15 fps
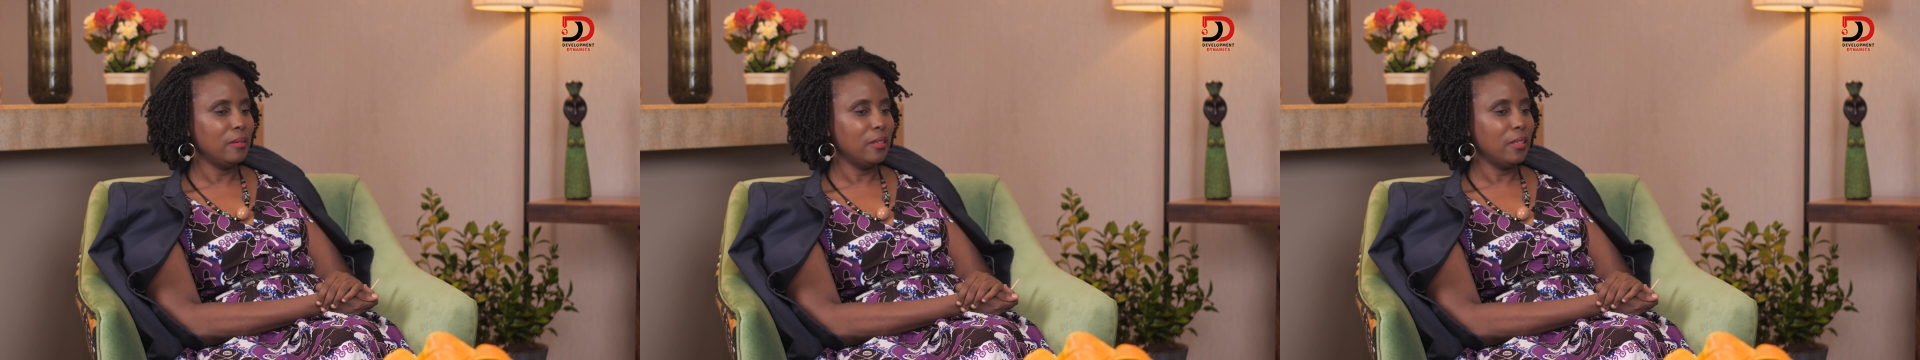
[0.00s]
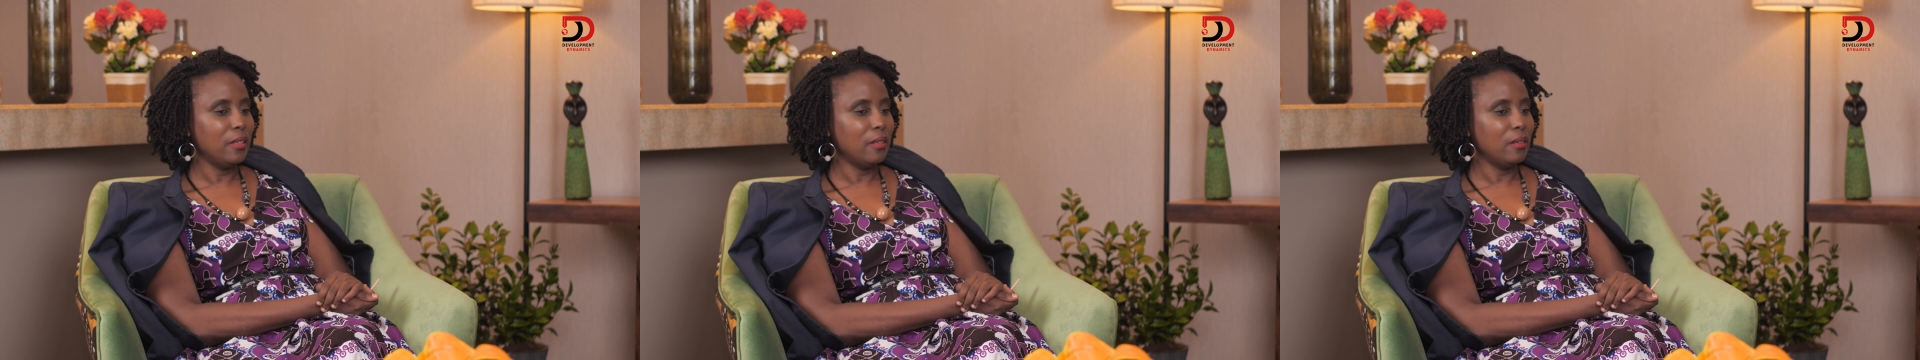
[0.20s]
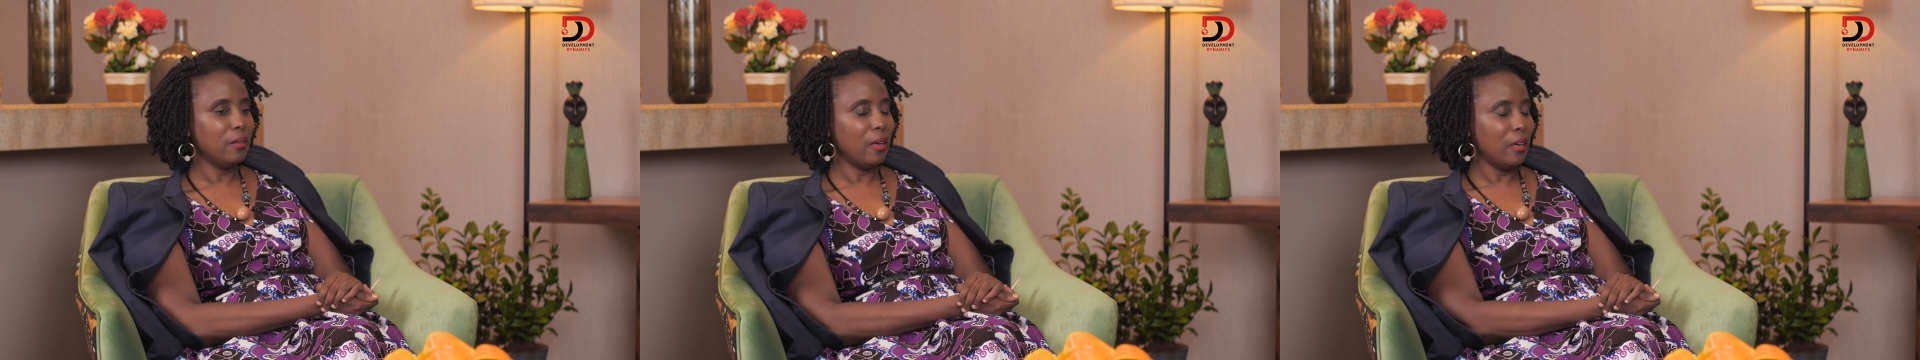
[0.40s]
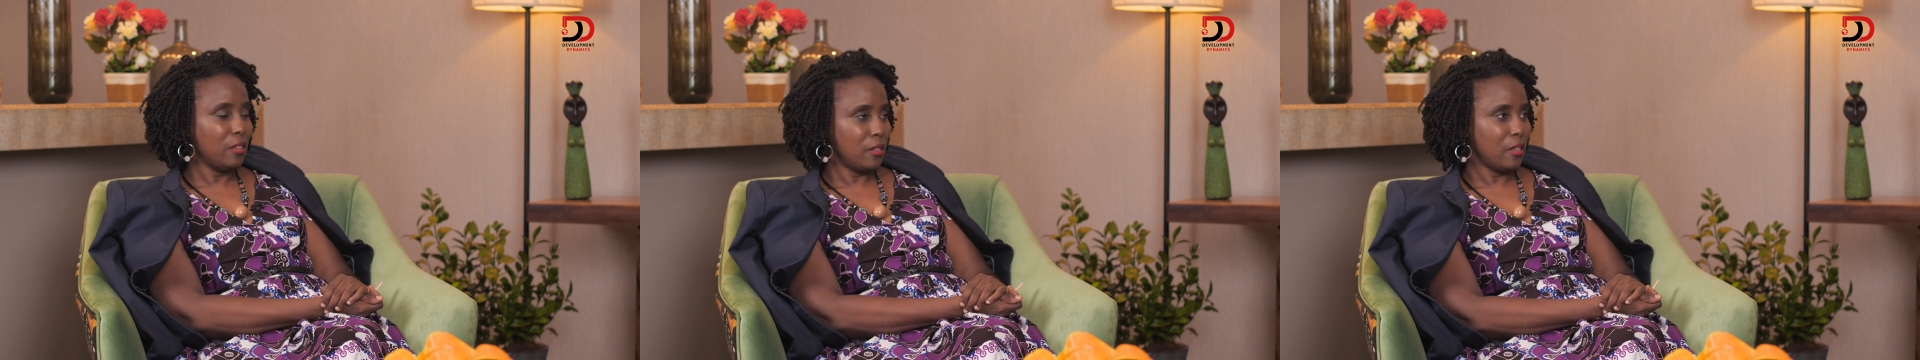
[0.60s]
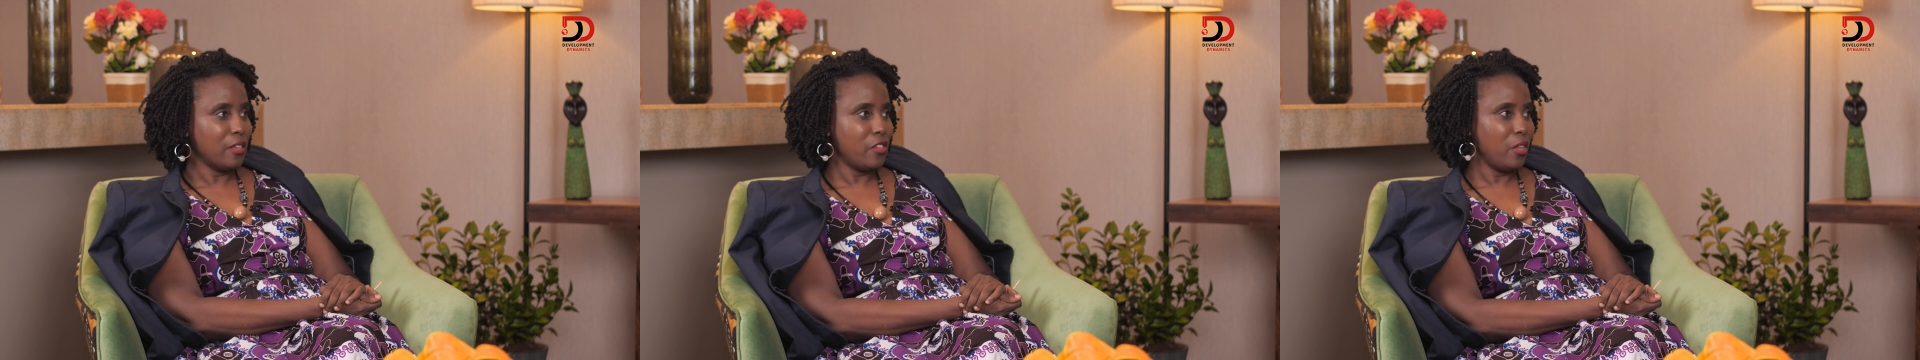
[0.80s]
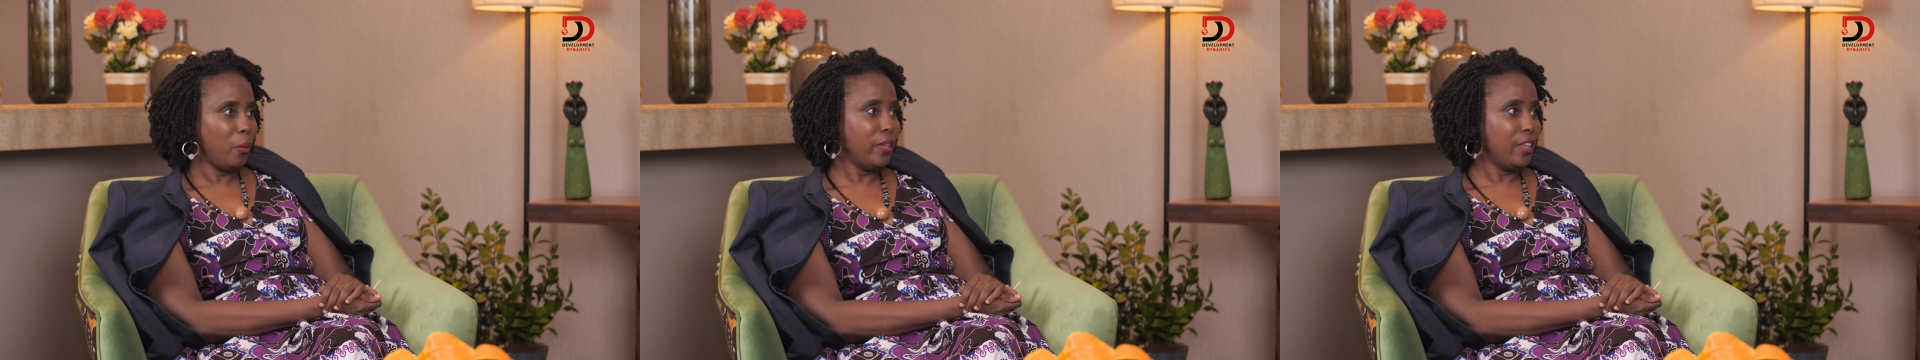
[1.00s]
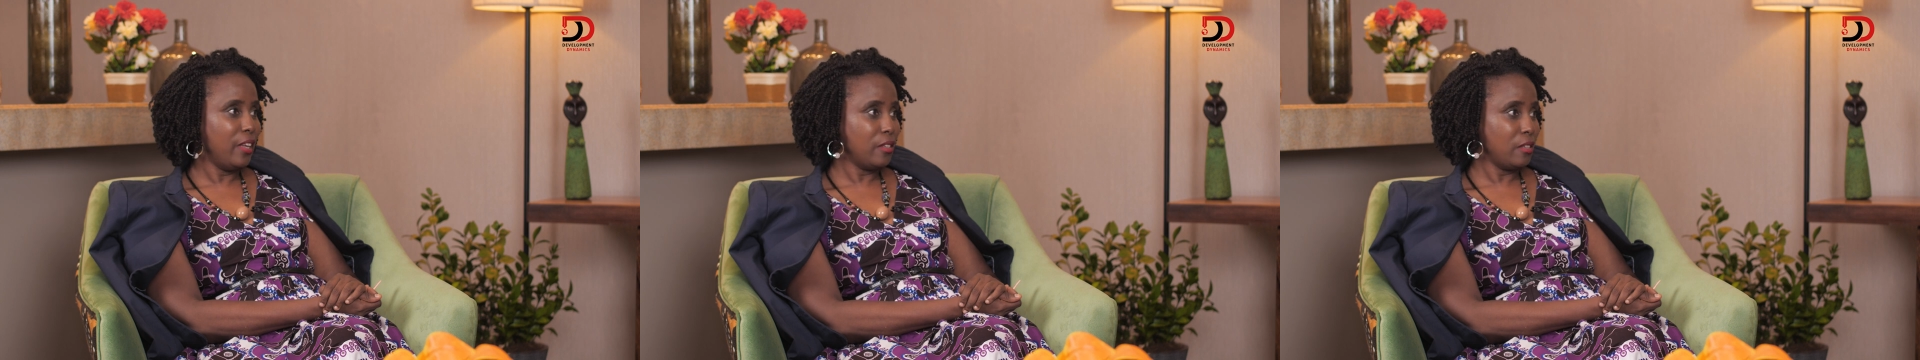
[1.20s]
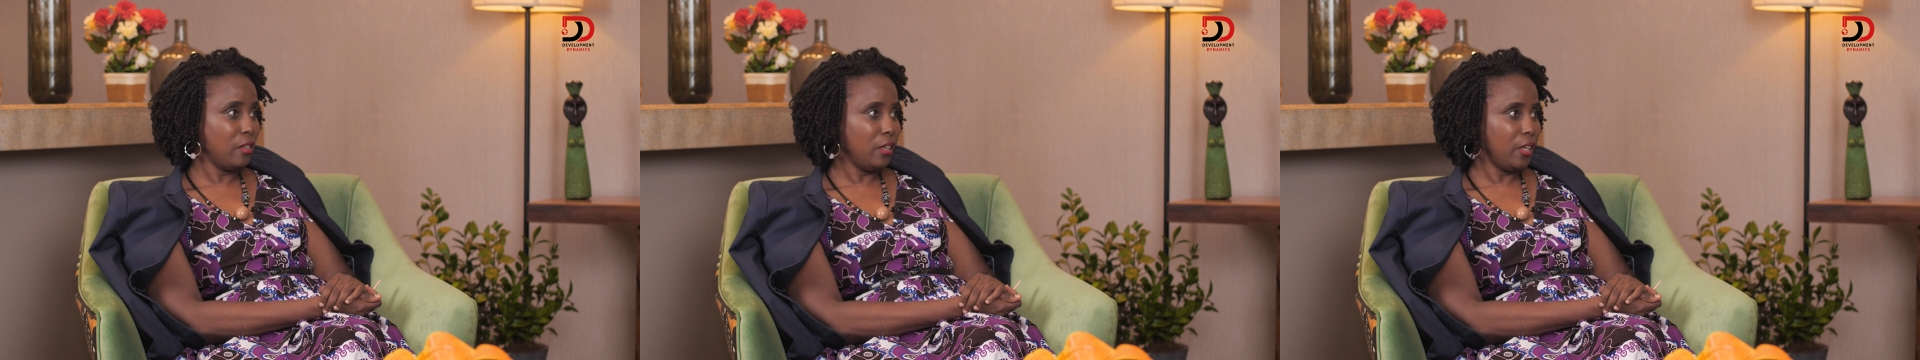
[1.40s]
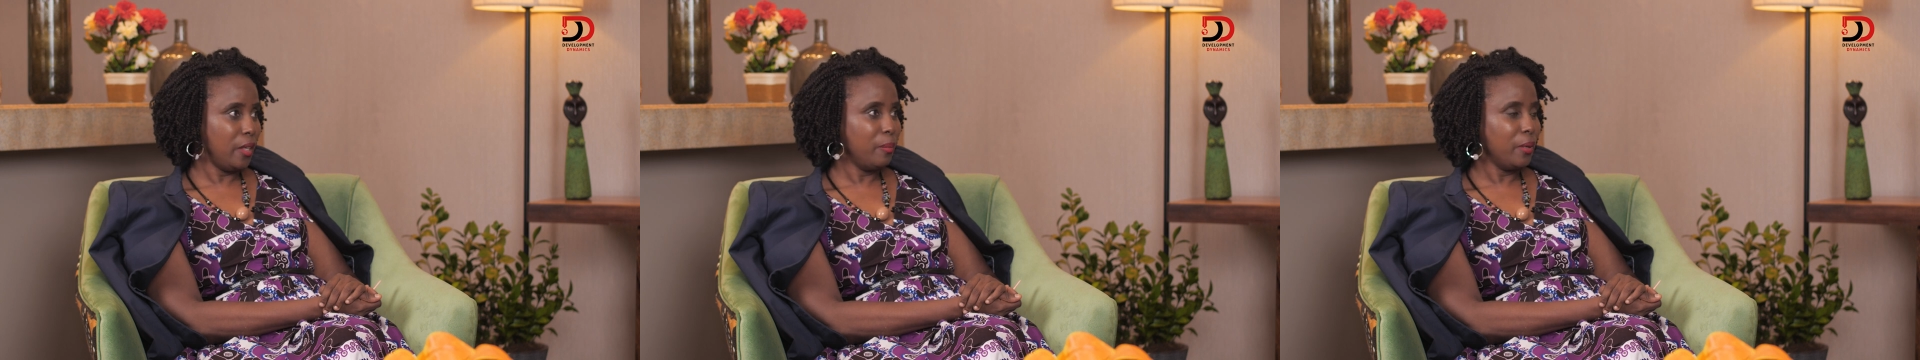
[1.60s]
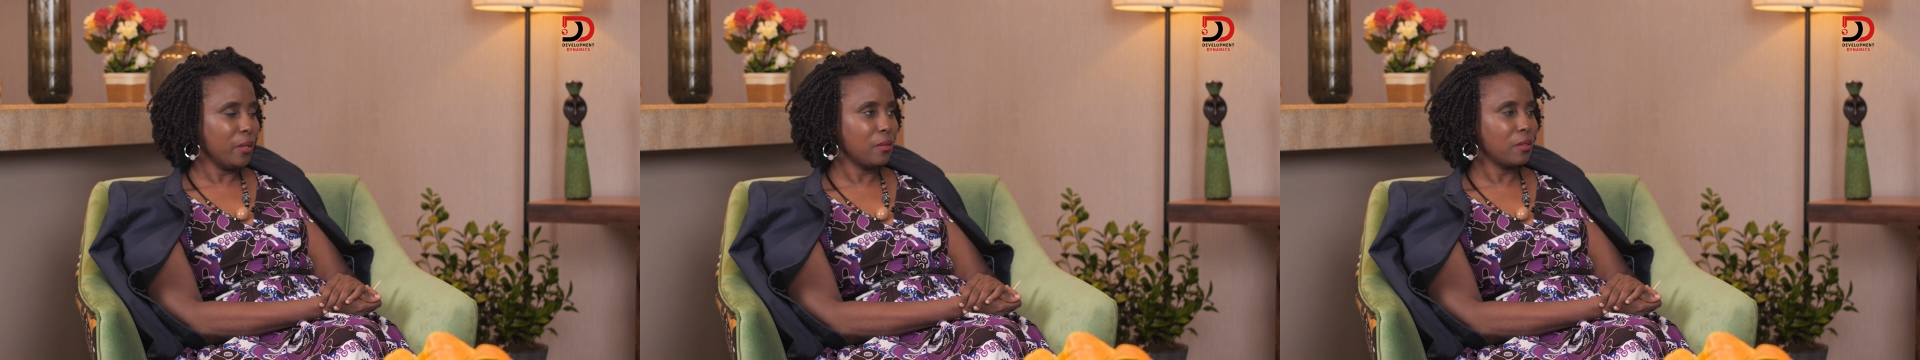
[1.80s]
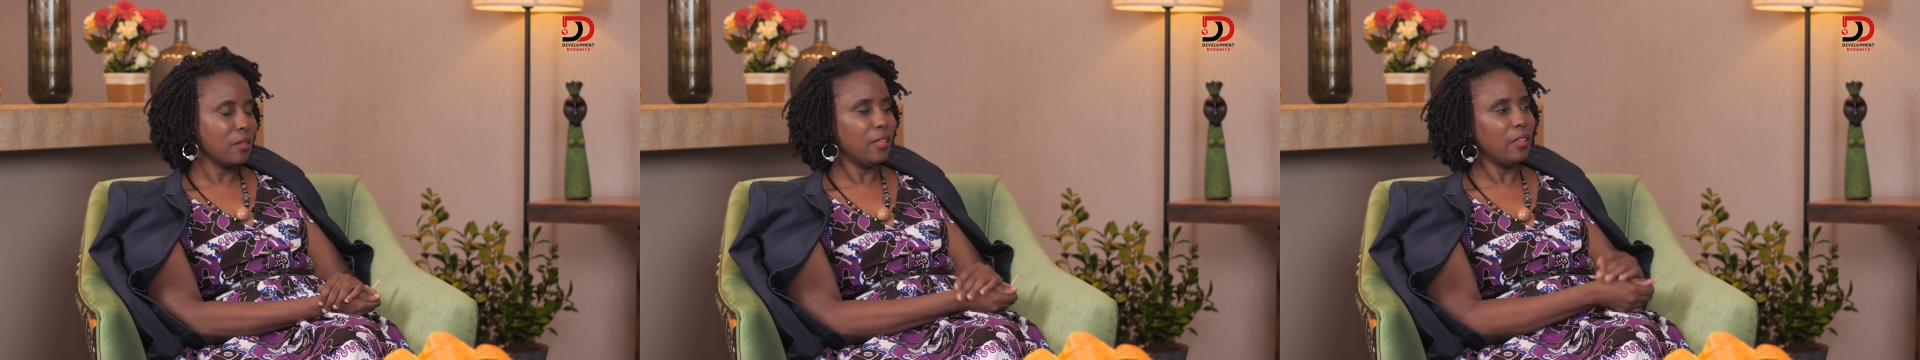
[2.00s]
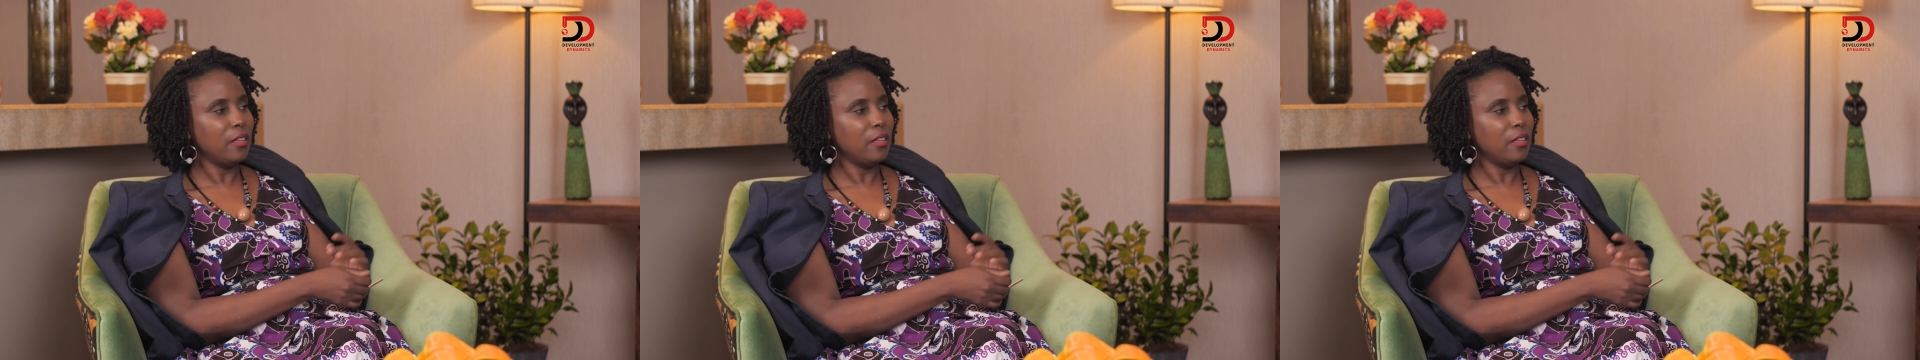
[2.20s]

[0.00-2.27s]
then as, as they wait they're sending emails mm.